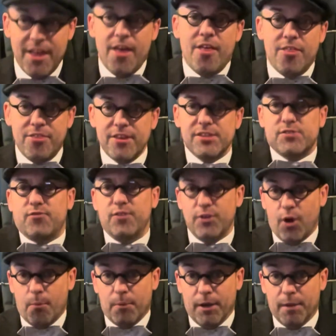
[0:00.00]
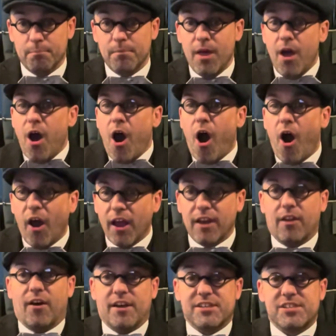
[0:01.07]
this phenomenon
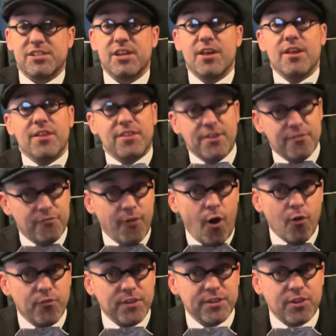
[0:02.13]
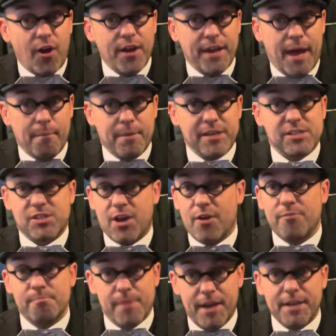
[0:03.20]
highlights the evolving dynamics of
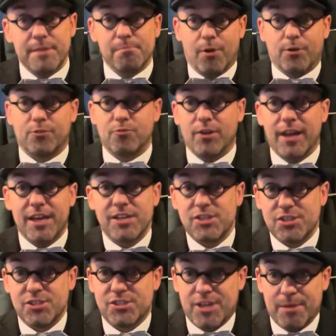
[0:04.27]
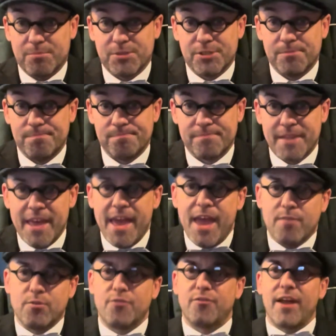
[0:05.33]
many modern relationships. It
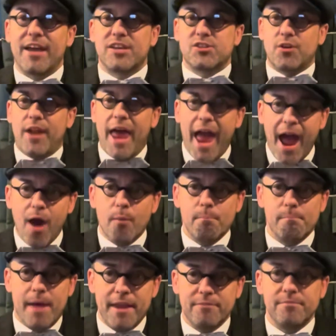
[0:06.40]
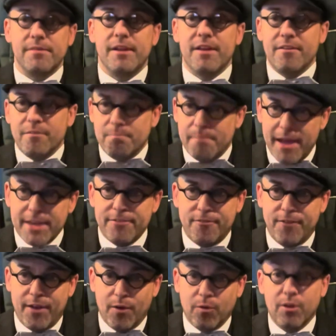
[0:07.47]
reflects on how men may
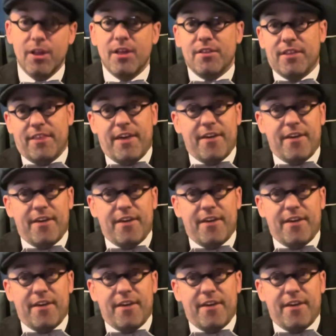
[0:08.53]
feel that they're